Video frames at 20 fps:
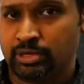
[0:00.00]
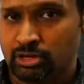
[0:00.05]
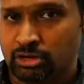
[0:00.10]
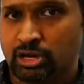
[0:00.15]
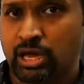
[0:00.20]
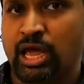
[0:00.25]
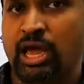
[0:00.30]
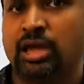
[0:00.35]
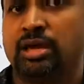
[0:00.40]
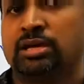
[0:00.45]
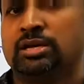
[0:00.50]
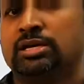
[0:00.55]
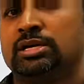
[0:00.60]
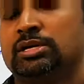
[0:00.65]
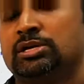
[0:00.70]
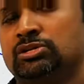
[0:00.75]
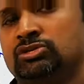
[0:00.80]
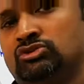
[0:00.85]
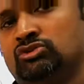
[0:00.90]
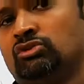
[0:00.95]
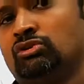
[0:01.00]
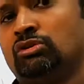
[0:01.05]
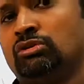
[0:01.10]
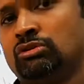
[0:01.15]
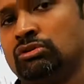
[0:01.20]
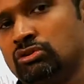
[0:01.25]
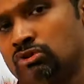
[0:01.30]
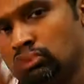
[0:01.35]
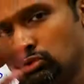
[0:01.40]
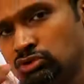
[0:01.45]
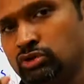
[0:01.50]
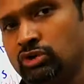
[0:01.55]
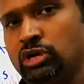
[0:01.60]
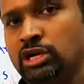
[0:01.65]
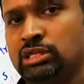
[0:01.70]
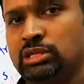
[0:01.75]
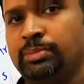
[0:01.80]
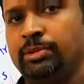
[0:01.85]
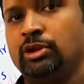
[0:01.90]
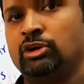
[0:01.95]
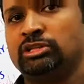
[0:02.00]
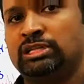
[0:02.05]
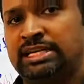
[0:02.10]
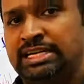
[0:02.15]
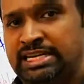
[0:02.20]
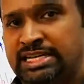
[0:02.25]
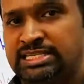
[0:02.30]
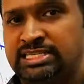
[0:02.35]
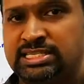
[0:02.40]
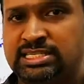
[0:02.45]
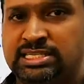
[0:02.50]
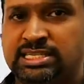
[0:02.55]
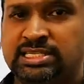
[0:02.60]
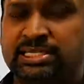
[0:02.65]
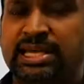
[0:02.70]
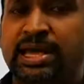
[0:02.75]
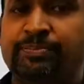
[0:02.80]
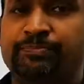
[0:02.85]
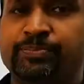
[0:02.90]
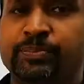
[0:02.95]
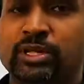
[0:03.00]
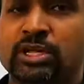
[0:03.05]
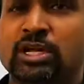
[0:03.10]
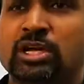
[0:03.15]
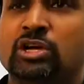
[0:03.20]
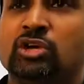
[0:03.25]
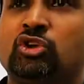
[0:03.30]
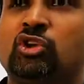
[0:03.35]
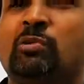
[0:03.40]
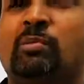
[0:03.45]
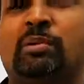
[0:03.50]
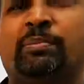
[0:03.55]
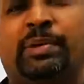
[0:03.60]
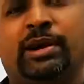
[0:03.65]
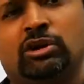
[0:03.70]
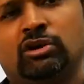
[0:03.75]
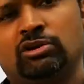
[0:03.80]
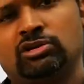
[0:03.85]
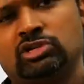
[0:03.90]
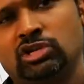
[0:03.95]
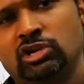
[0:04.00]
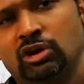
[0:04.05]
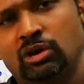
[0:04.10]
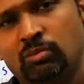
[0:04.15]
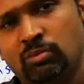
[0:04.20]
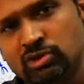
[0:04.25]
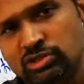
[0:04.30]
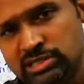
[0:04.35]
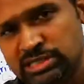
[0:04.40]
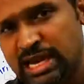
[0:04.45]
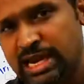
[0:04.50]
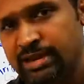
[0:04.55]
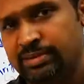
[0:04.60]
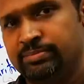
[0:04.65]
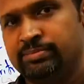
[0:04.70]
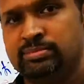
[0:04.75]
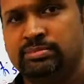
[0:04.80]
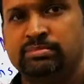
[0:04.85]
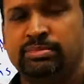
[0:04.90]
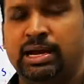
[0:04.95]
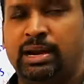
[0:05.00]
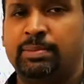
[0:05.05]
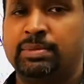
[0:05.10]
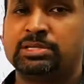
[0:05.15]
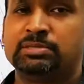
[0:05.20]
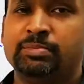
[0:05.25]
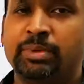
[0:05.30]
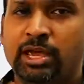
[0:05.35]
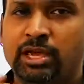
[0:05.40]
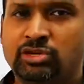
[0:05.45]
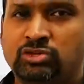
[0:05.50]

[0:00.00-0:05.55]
Okay, so go through a little bit of the diseases there. Human part you're actually almost done, but I must make